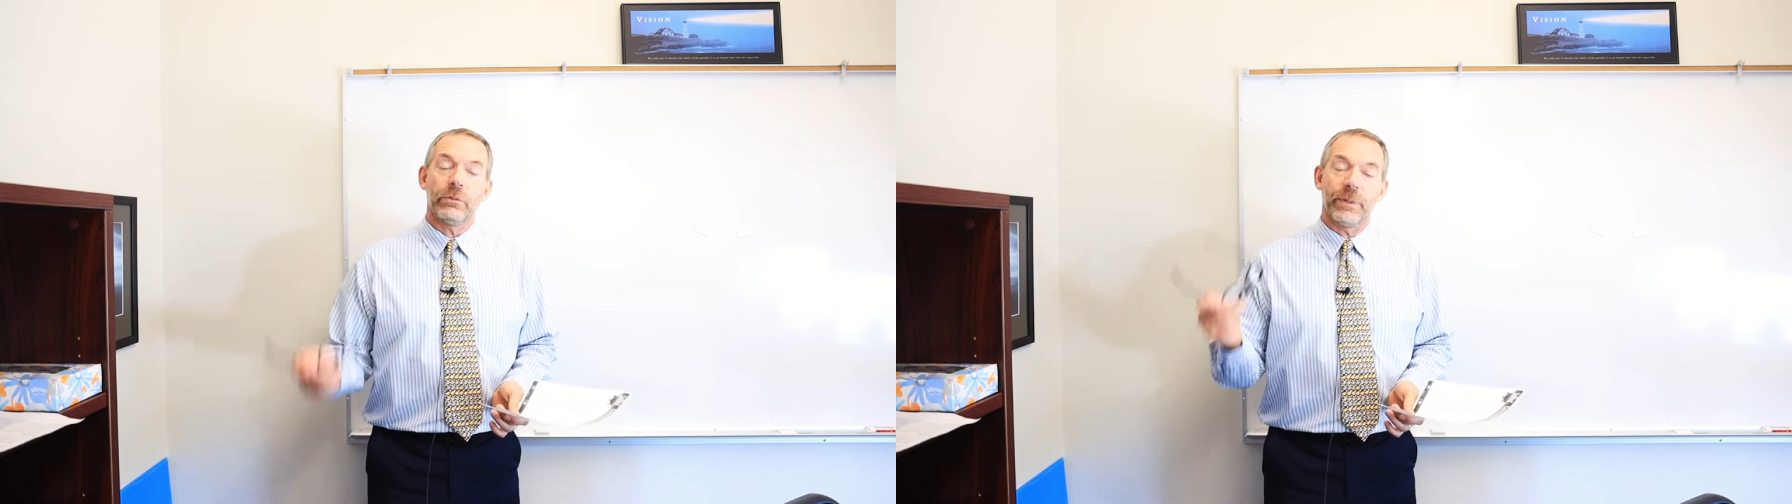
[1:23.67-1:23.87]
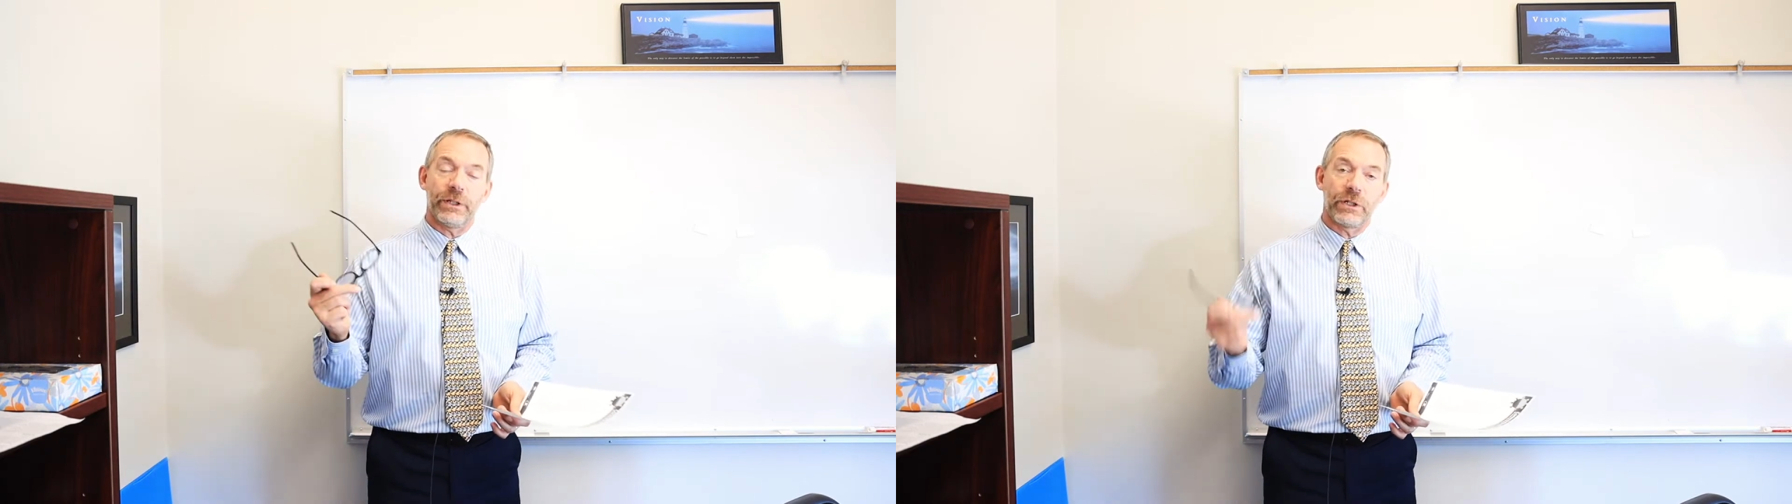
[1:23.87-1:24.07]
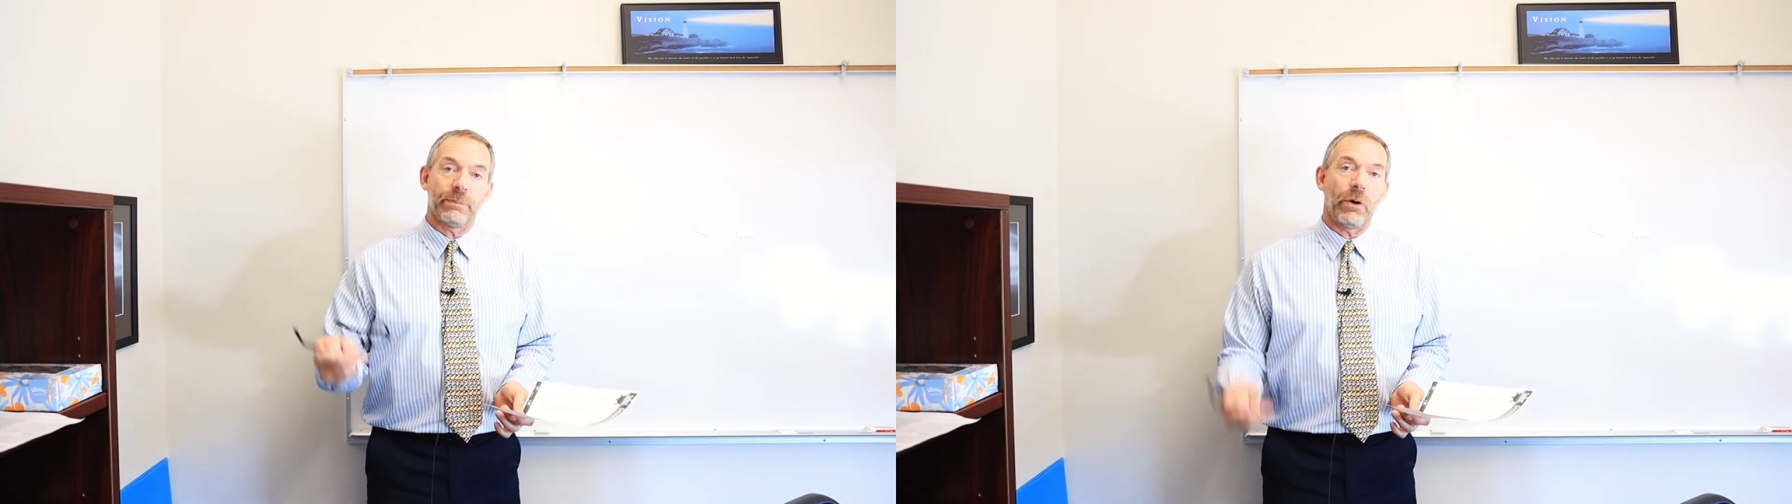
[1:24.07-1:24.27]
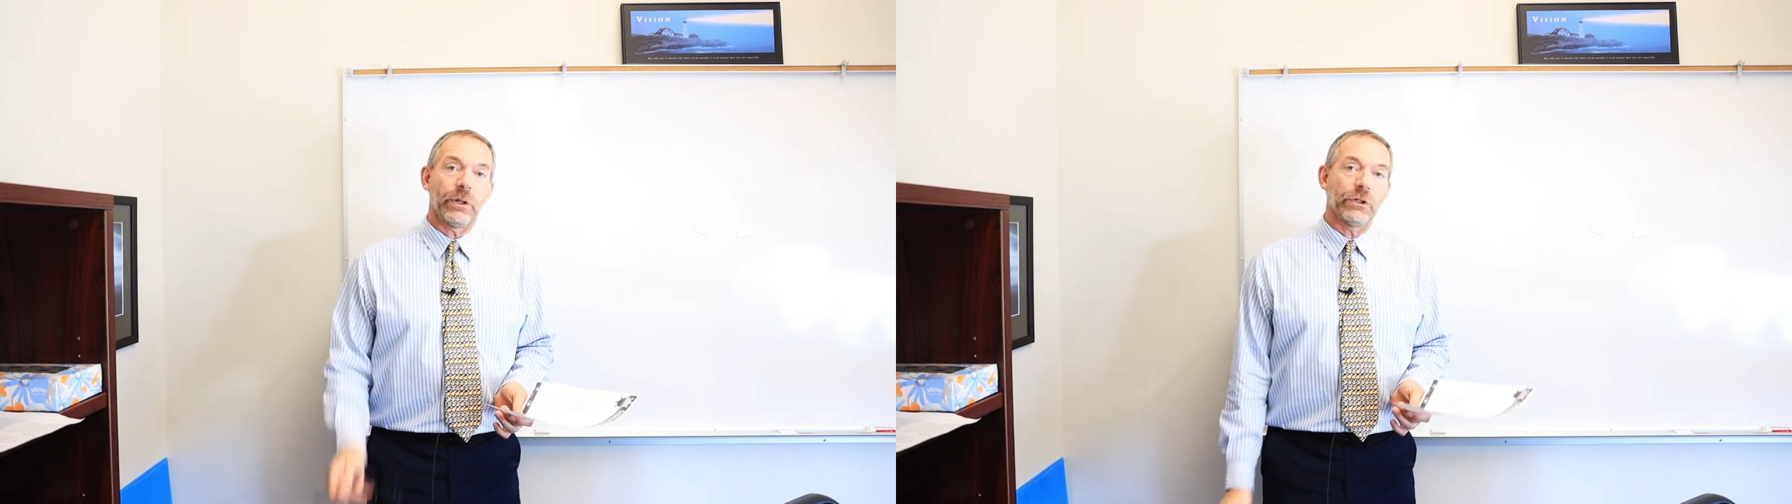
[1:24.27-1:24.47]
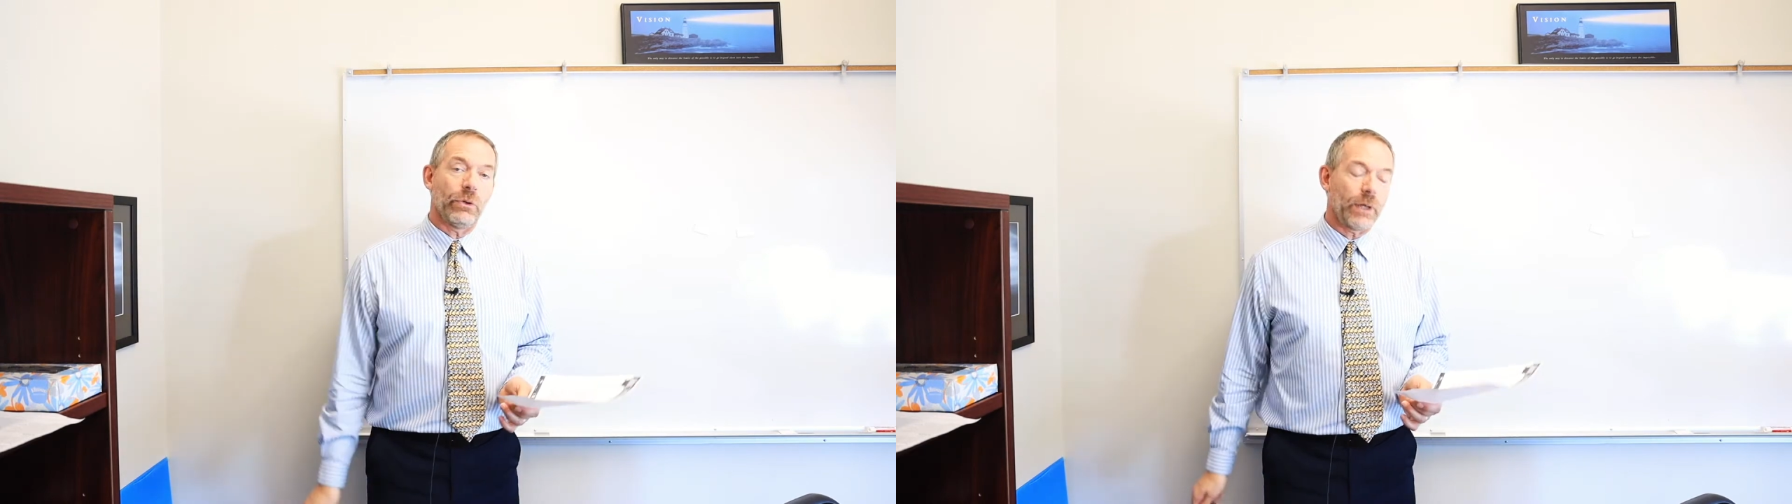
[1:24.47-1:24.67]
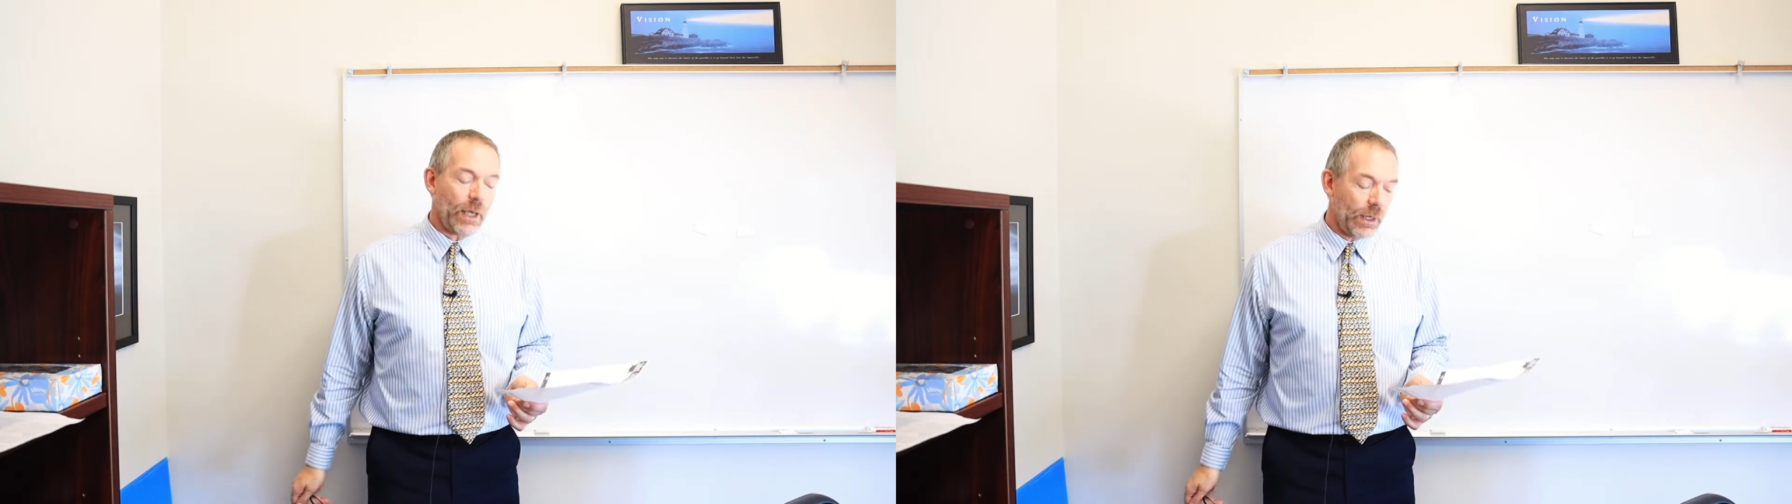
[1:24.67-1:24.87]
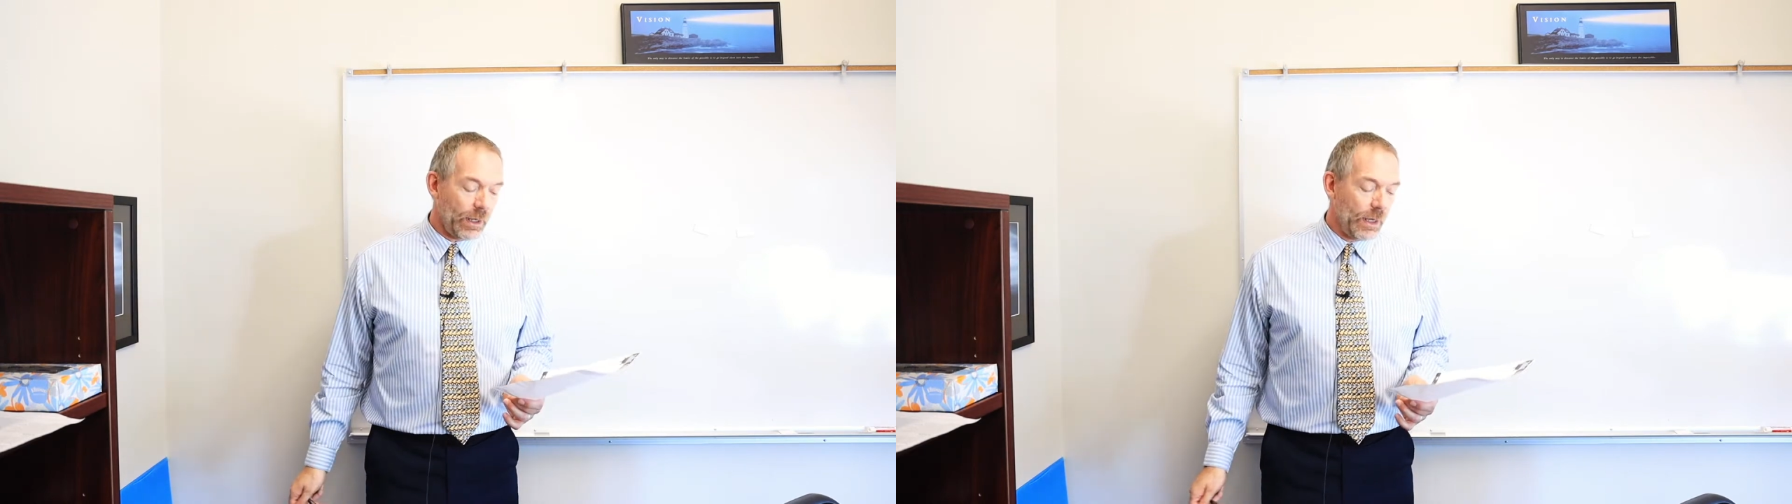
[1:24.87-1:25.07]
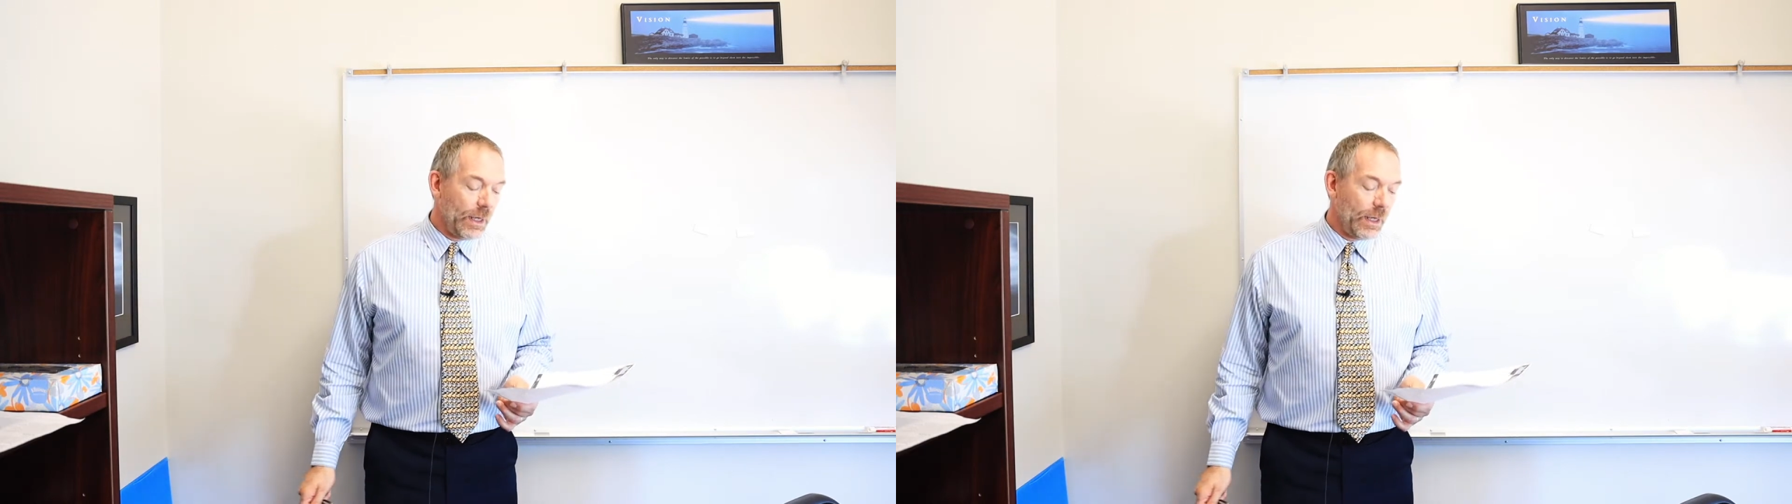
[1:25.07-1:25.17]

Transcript: but the spout is okay